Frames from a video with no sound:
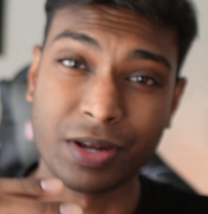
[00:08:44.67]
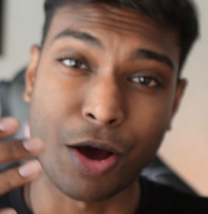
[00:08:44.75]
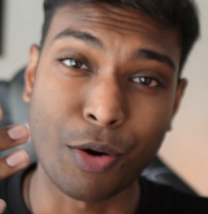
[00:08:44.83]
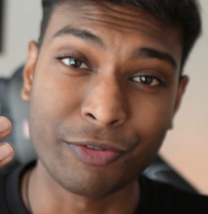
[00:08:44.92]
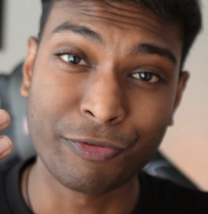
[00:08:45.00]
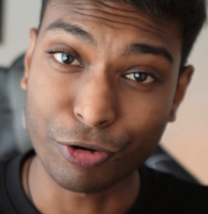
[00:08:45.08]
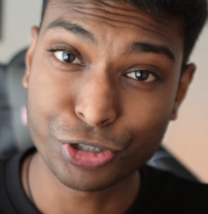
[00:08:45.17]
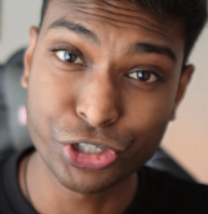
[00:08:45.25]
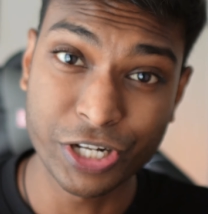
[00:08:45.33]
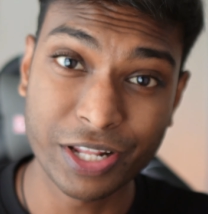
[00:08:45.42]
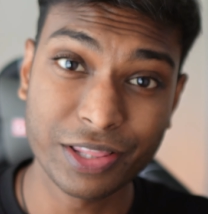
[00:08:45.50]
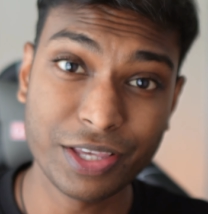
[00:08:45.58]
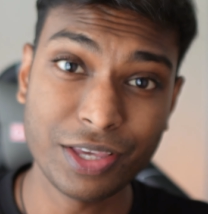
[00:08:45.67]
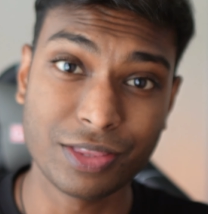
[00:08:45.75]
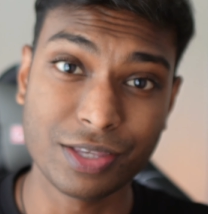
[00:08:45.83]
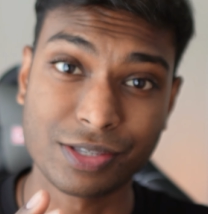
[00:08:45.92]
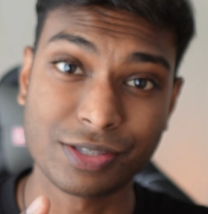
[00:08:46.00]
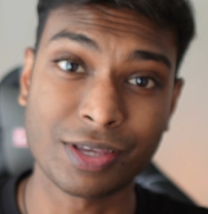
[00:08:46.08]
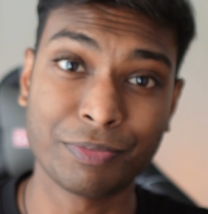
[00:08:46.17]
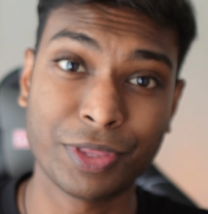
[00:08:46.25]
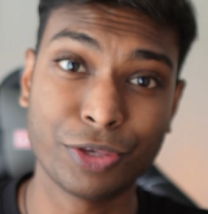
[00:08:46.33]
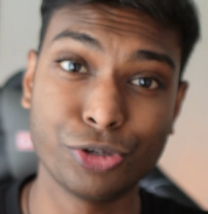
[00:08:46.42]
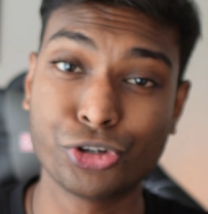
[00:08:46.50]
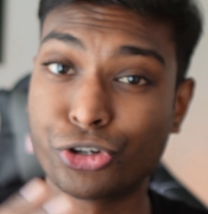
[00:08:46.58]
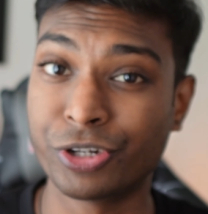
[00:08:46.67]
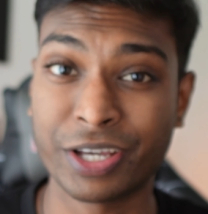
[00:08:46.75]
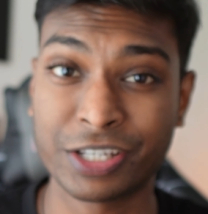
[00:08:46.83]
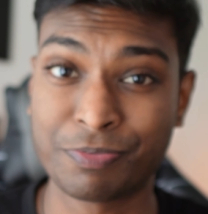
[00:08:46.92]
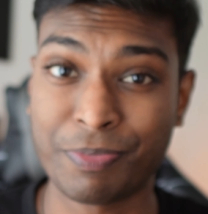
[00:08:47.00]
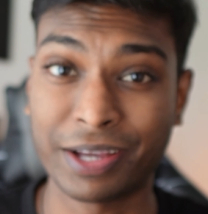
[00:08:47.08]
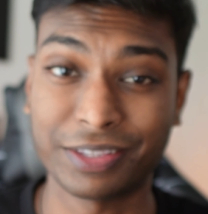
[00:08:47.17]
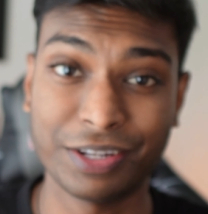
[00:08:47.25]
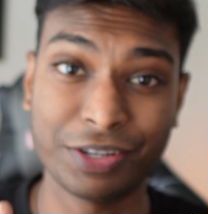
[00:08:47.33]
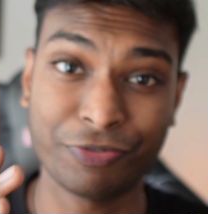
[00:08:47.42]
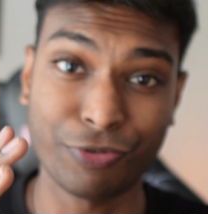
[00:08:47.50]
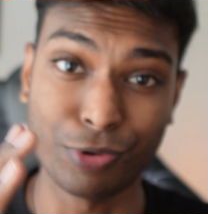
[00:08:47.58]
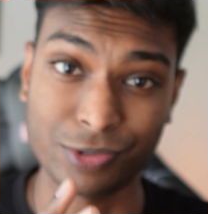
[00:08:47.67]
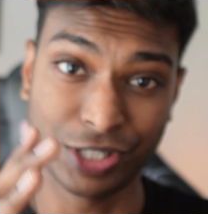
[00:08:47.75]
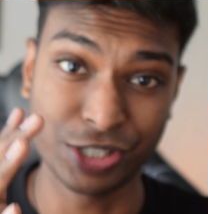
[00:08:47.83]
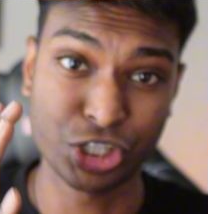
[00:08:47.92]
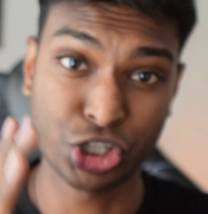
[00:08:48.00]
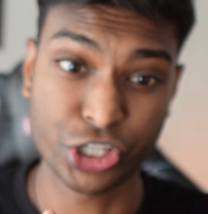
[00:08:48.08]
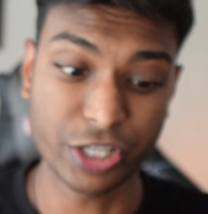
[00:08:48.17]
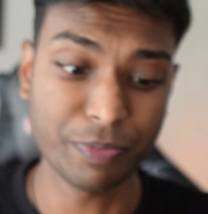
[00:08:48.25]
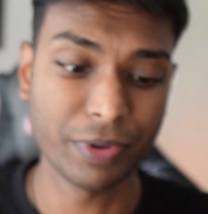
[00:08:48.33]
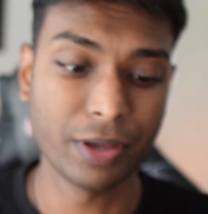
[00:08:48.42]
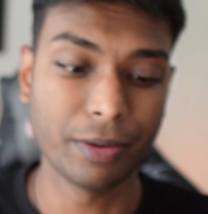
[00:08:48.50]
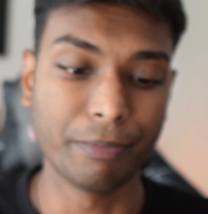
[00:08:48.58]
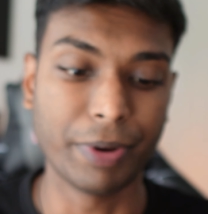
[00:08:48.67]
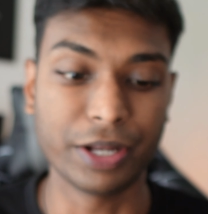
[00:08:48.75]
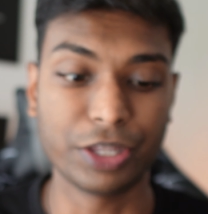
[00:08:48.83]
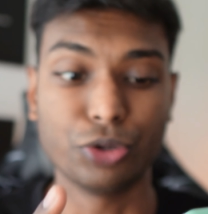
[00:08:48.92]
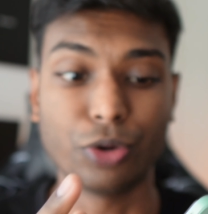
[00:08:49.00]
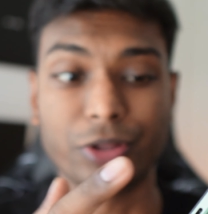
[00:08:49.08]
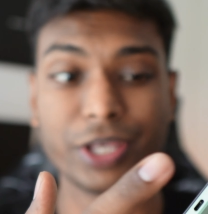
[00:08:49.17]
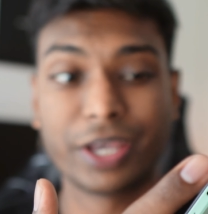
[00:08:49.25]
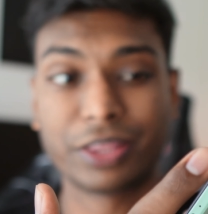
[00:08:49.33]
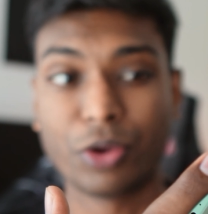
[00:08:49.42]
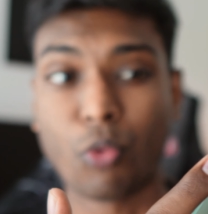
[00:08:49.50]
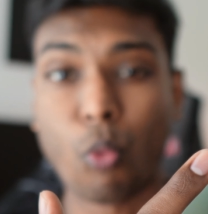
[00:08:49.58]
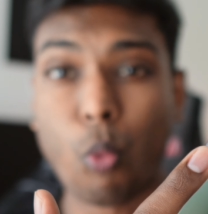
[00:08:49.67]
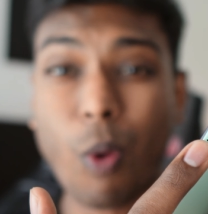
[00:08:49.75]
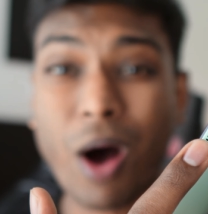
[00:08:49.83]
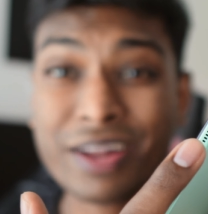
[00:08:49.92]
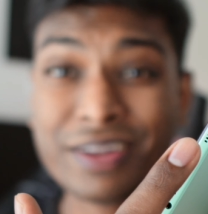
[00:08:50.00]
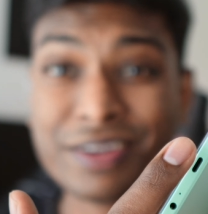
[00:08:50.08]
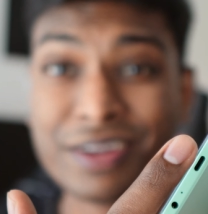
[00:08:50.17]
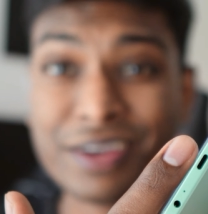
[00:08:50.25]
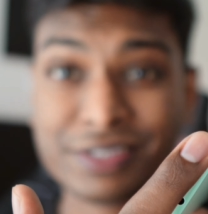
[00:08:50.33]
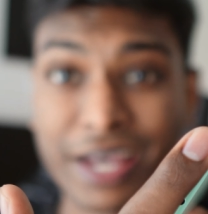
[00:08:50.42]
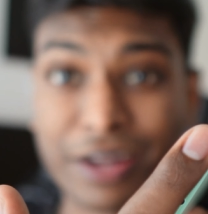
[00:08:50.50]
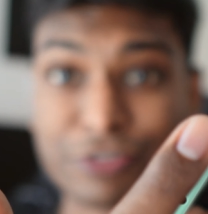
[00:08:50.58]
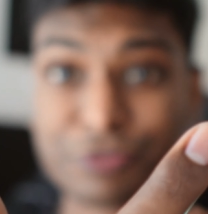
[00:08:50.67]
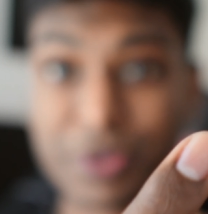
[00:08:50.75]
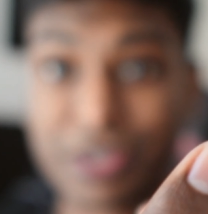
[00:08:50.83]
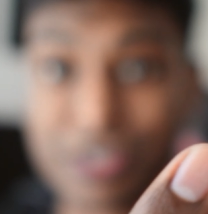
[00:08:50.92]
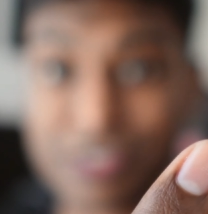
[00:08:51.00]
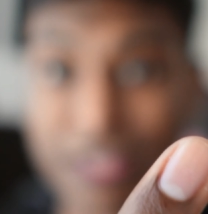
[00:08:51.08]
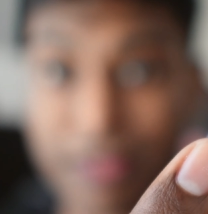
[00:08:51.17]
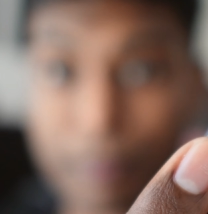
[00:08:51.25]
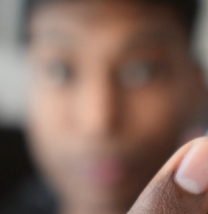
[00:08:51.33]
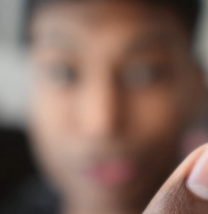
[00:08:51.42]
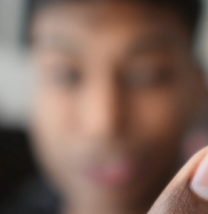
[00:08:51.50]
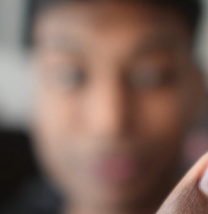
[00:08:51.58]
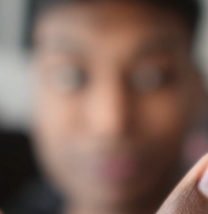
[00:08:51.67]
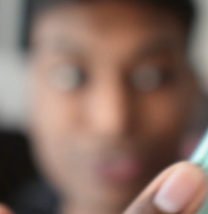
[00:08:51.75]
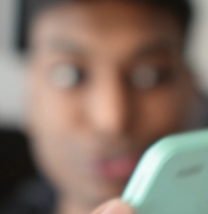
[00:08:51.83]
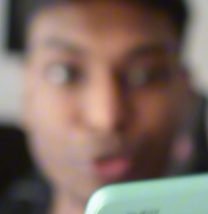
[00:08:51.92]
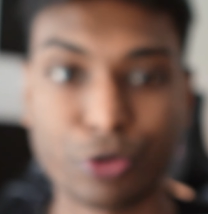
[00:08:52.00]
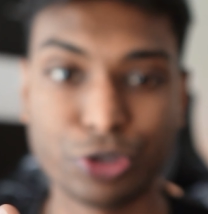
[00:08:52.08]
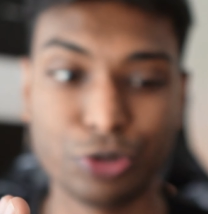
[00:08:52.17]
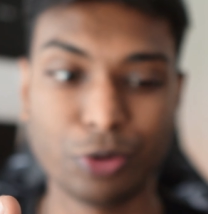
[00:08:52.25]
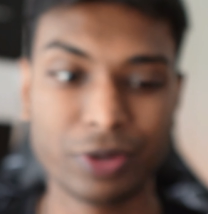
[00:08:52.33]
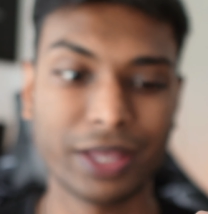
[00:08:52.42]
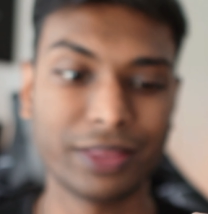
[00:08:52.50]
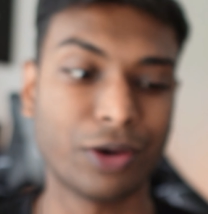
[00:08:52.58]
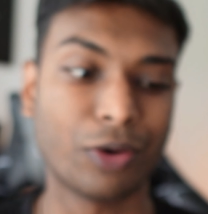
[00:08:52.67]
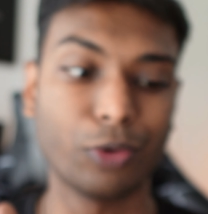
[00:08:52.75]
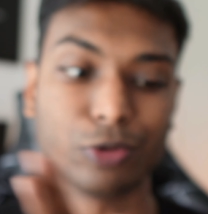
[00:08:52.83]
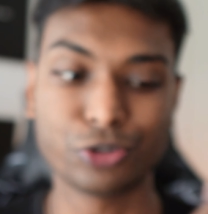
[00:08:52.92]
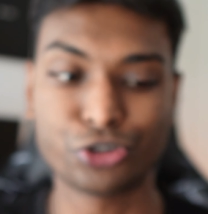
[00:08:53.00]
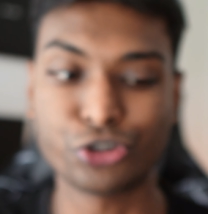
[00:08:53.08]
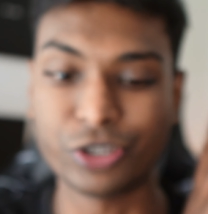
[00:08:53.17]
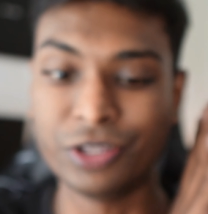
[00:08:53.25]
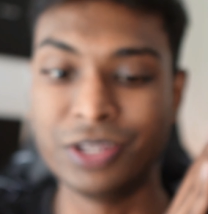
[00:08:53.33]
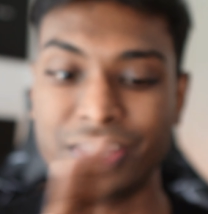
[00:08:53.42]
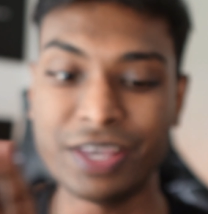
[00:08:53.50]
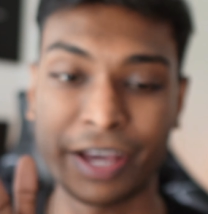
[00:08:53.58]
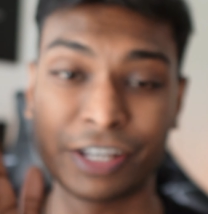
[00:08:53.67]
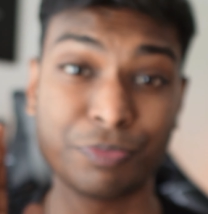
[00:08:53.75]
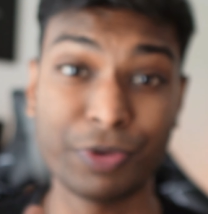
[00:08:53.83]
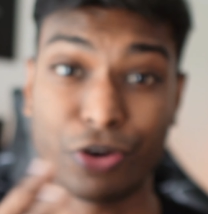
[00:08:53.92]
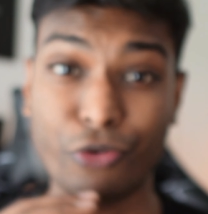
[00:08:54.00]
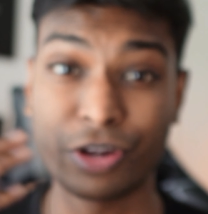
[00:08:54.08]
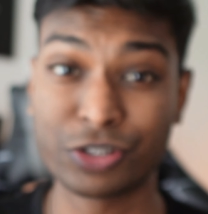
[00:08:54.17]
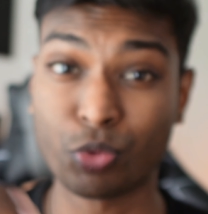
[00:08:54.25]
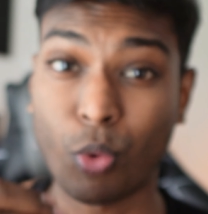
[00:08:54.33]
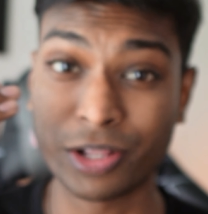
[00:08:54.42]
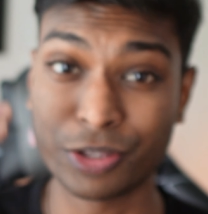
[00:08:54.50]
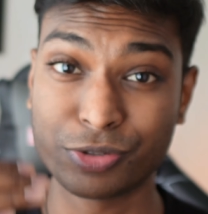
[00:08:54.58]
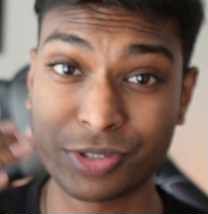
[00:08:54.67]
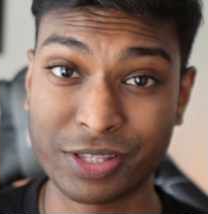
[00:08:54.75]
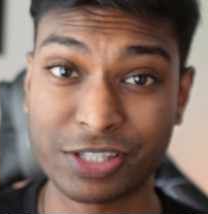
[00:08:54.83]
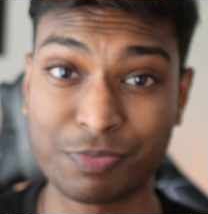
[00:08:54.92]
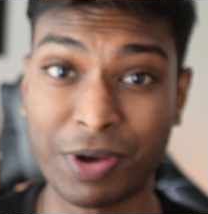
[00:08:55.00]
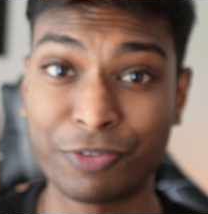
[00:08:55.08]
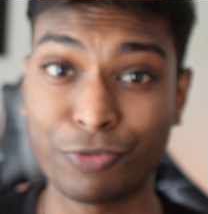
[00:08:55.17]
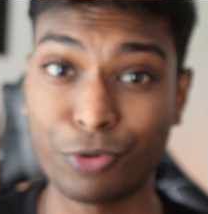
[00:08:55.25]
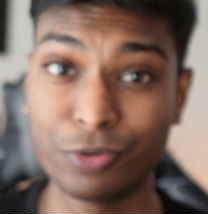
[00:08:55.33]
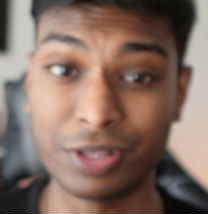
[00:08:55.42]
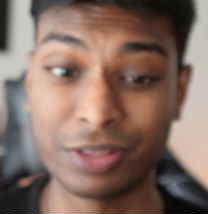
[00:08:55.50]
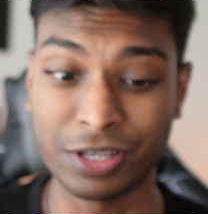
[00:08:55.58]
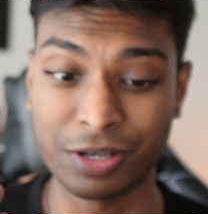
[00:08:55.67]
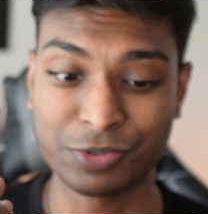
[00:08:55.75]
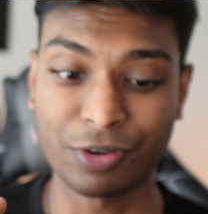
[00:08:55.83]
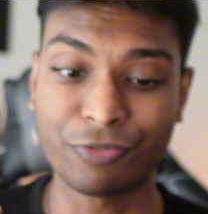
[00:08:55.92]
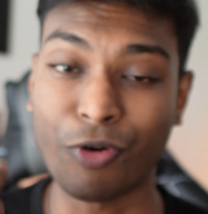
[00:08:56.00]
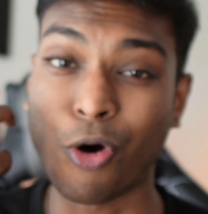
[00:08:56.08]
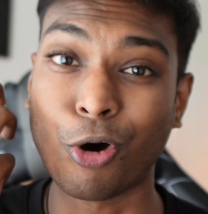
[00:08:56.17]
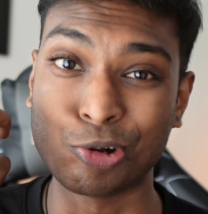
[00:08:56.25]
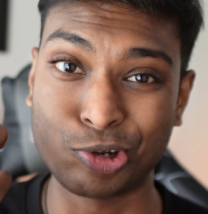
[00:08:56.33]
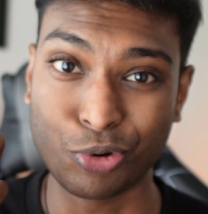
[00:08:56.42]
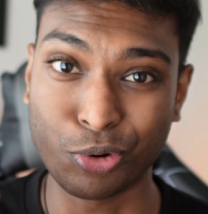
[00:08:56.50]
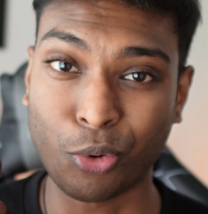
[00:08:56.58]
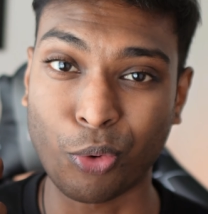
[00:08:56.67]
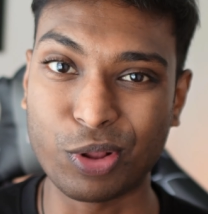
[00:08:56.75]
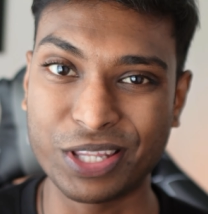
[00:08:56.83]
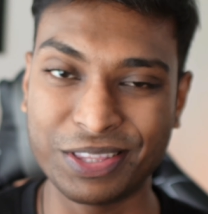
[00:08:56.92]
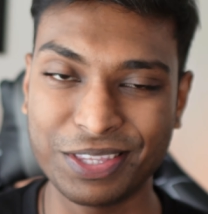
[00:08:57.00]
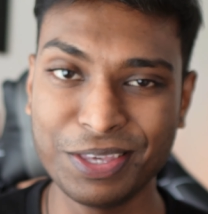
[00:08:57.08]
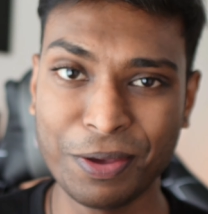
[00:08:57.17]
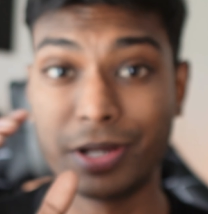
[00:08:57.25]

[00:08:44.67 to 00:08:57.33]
Now, unfortunately, this is something you shouldn't expect in a phone this cheap, but you're only getting one set of speakers at the bottom, so you don't get the whole 3D experience while using the smartphone in terms of audio quality.